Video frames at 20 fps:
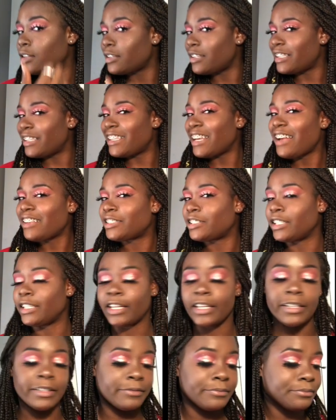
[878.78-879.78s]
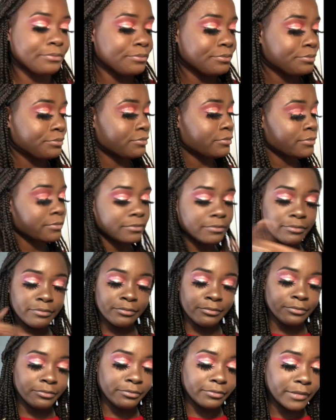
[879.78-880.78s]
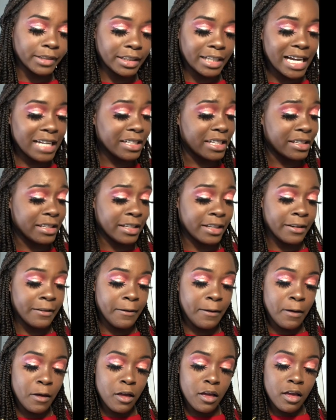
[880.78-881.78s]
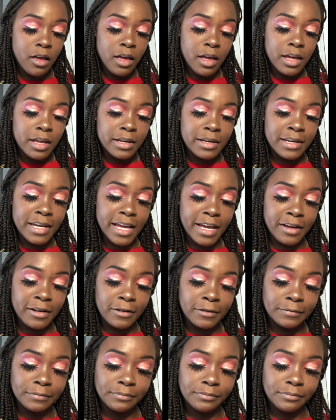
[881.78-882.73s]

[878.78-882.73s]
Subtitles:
Y'all see that? I did that. Now,